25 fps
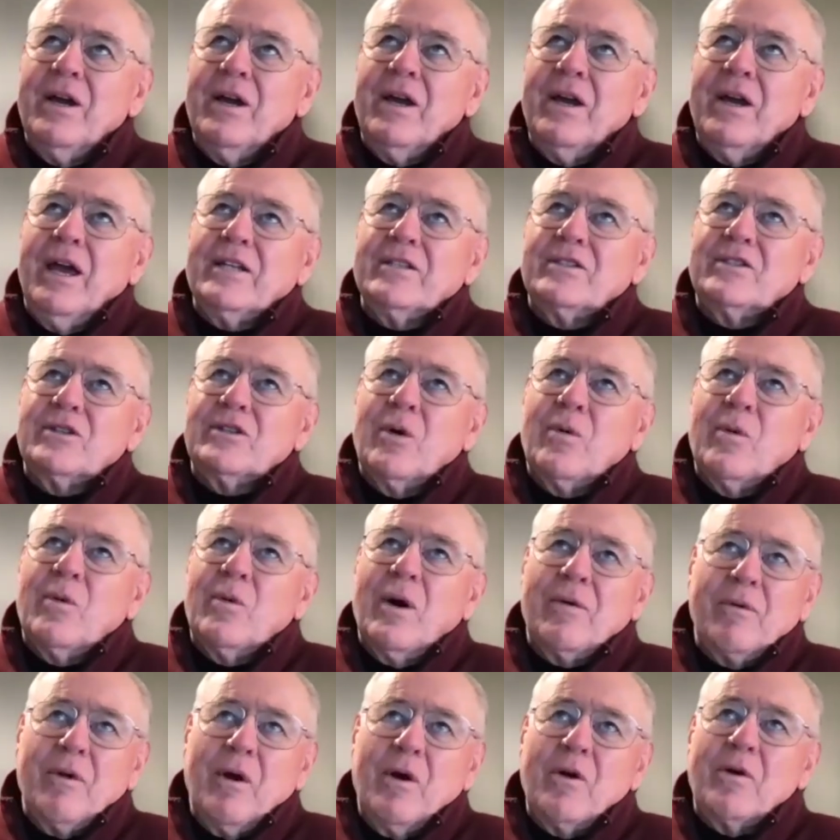And so
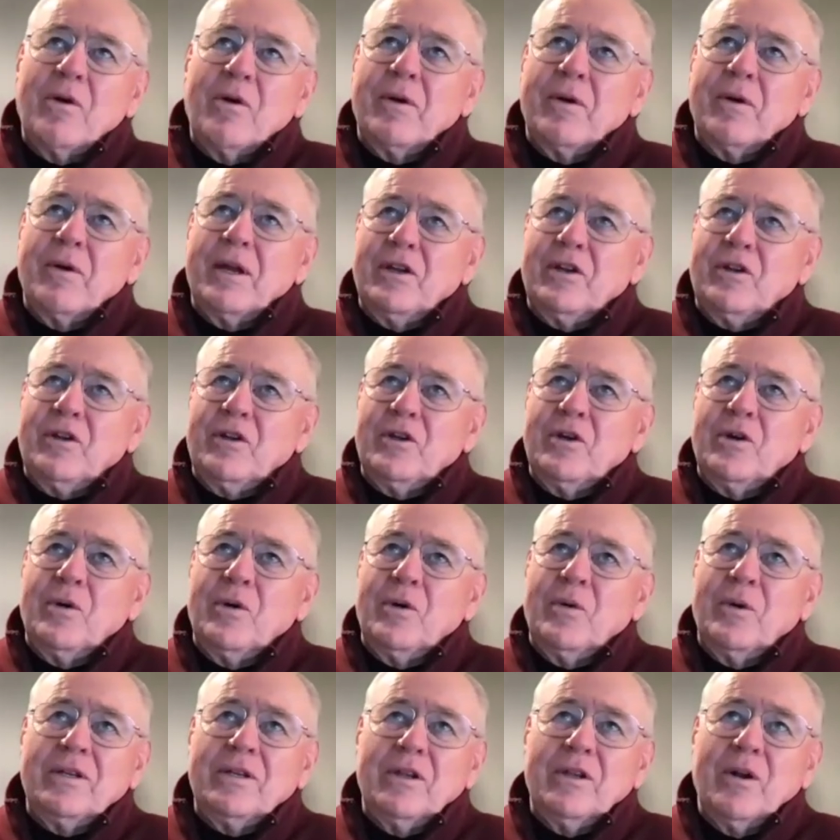what Rotary could do
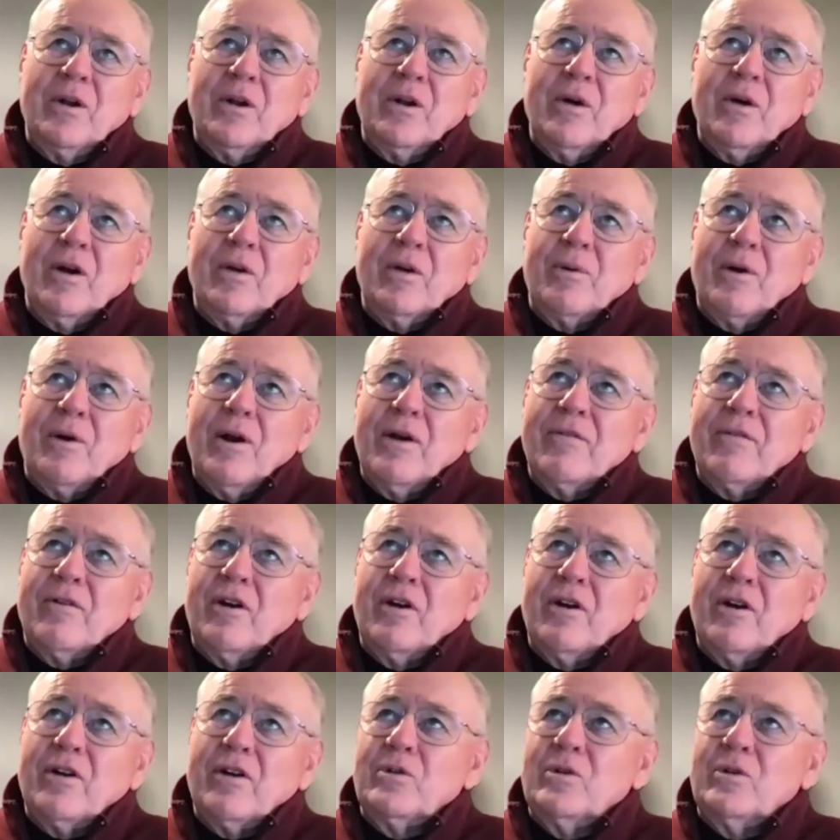with, our part of
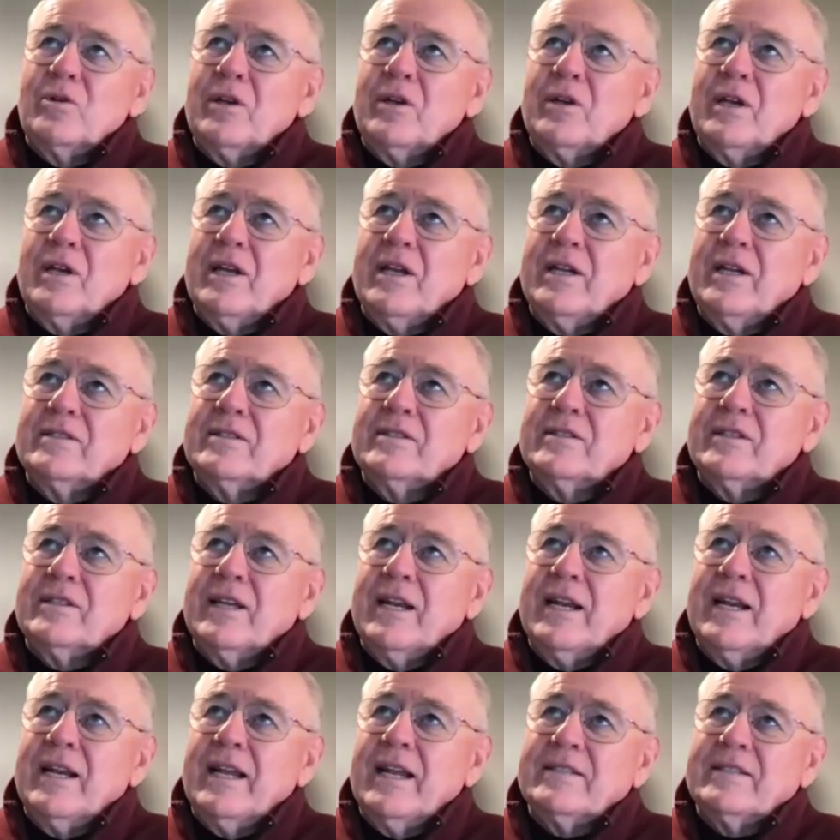our toolkit is
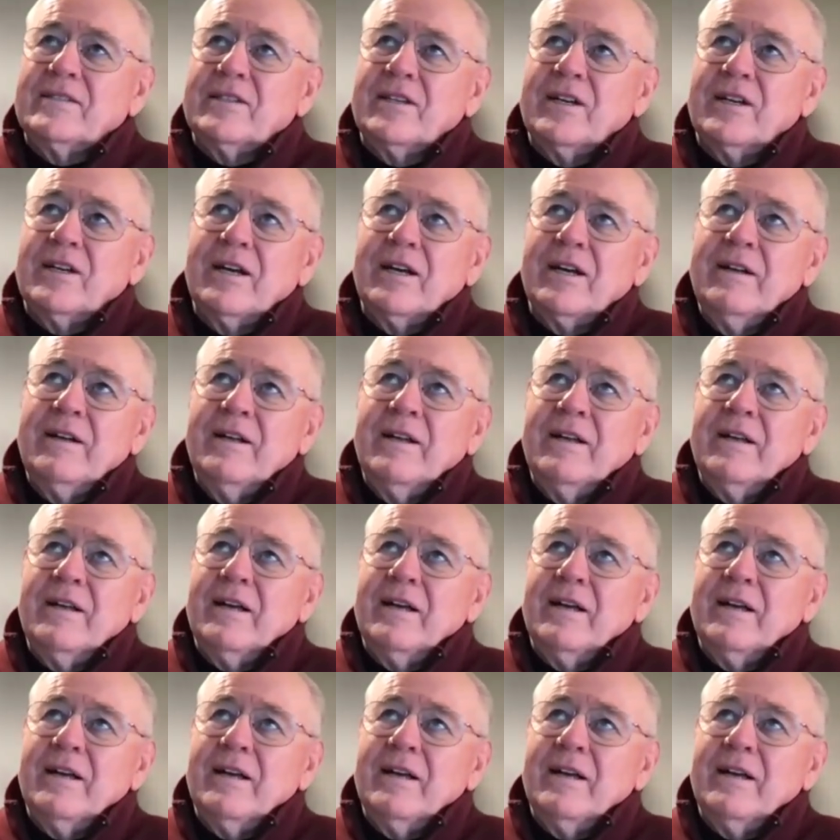it has a